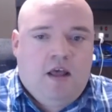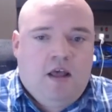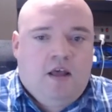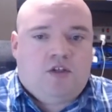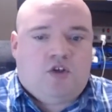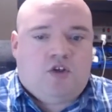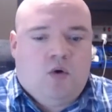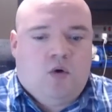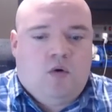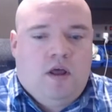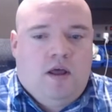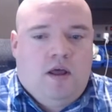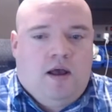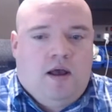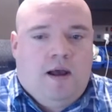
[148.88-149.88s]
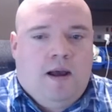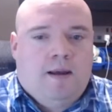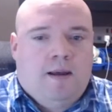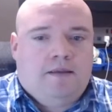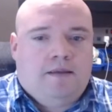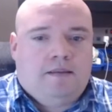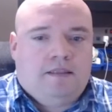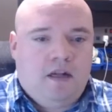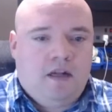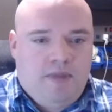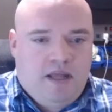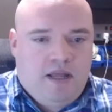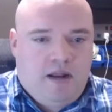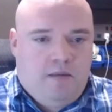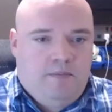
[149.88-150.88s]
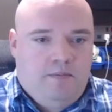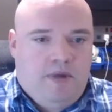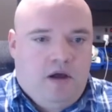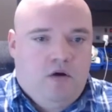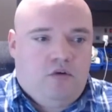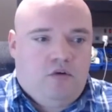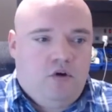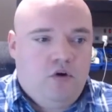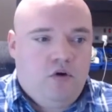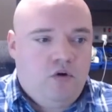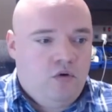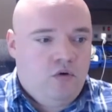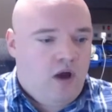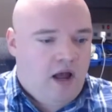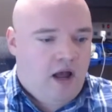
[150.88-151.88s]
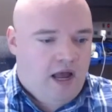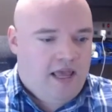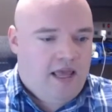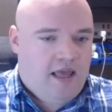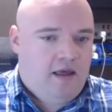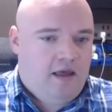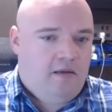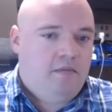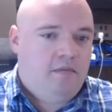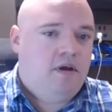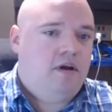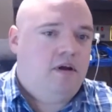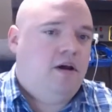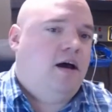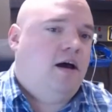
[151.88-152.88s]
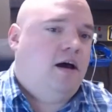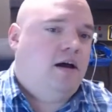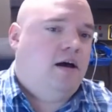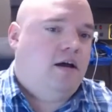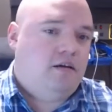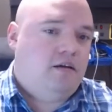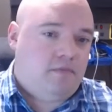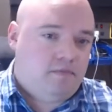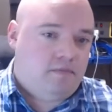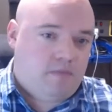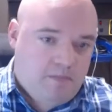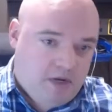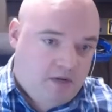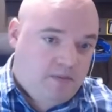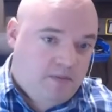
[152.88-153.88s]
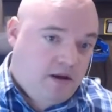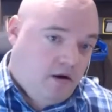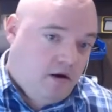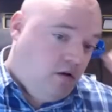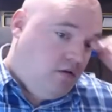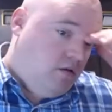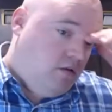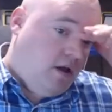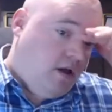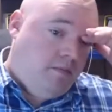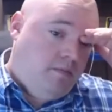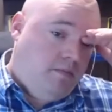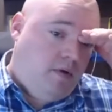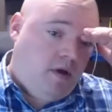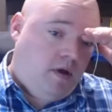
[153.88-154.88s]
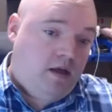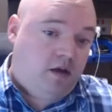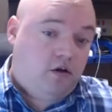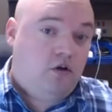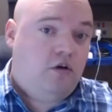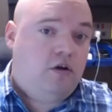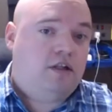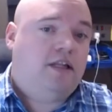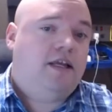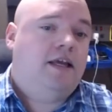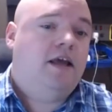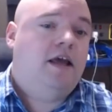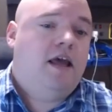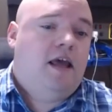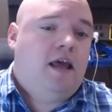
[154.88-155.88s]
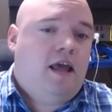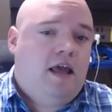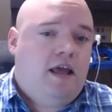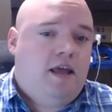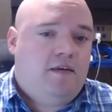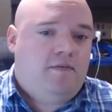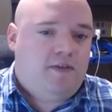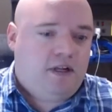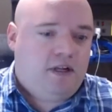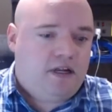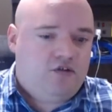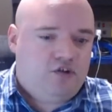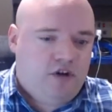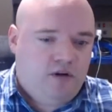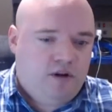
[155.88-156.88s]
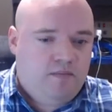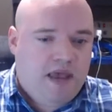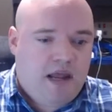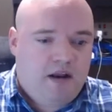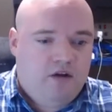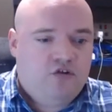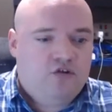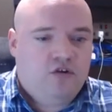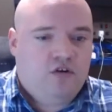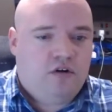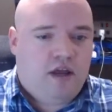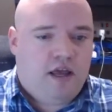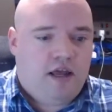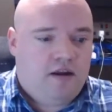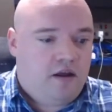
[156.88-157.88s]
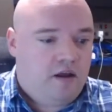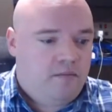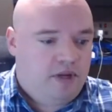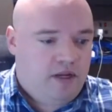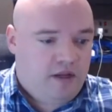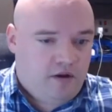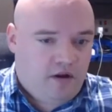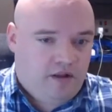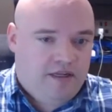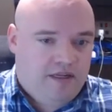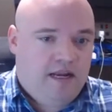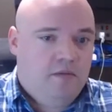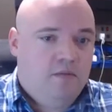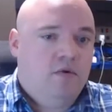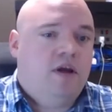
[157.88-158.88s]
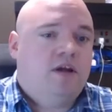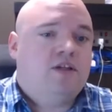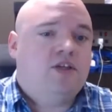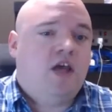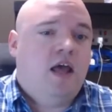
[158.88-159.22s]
So a little bit about who I am. I'm Nick McKerrall. I'm currently a field engineering manager at a company called Databricks,